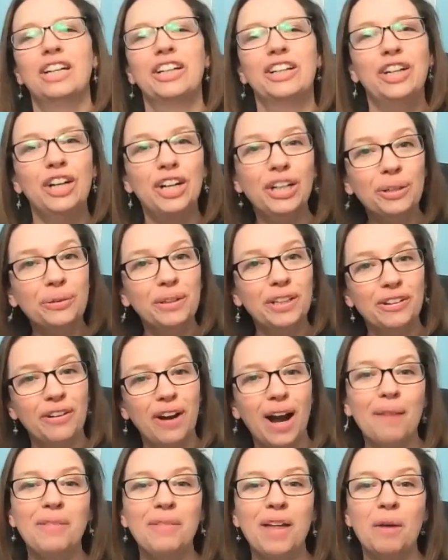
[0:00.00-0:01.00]
Go and
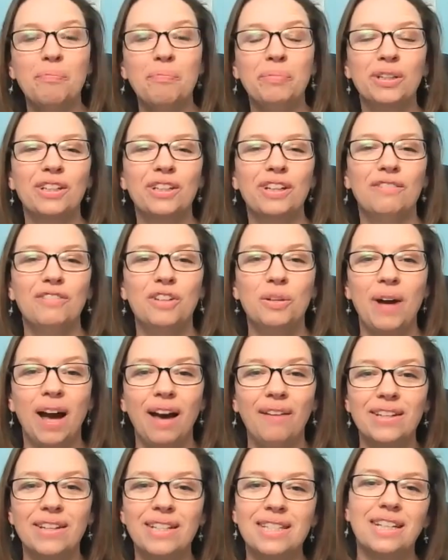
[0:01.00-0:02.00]
grab that book. If you
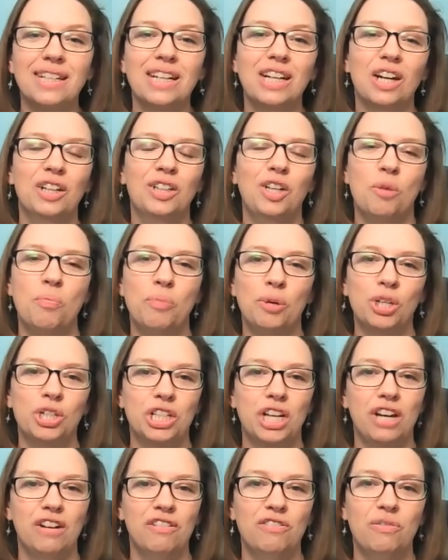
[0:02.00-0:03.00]
have it sitting on your
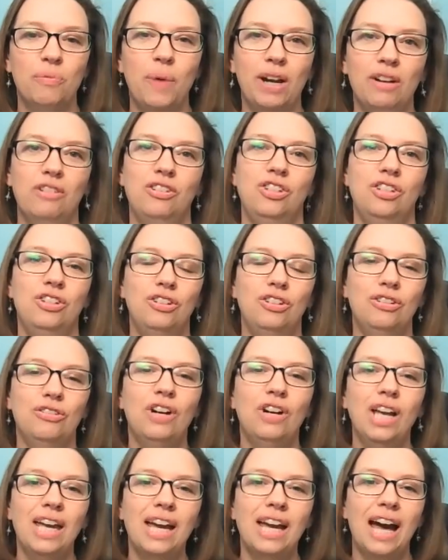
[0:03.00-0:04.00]
bookshelf, why don't you
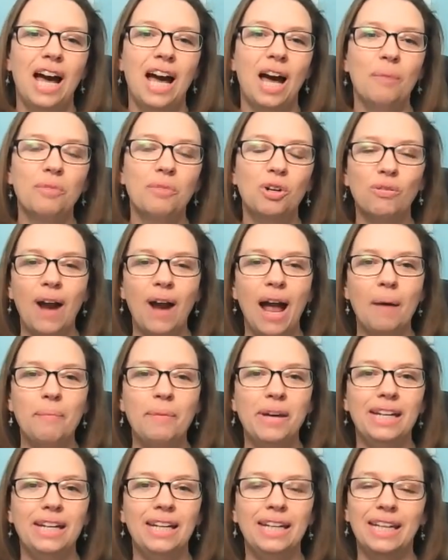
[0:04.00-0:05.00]
grab
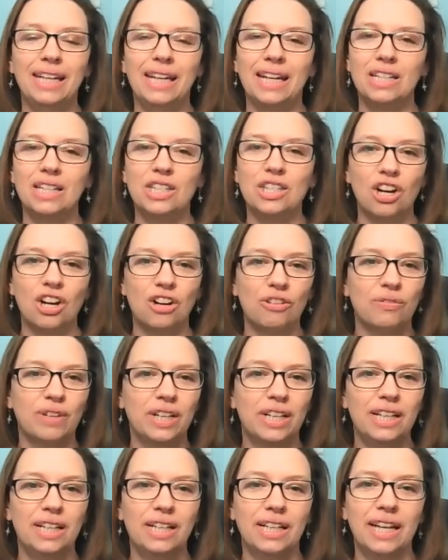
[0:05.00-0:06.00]
it and start
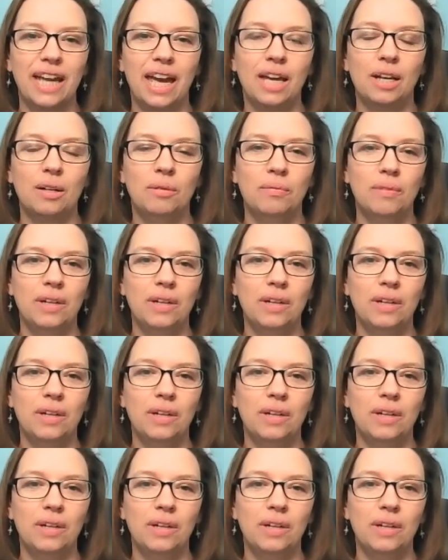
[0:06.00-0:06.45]
reading again?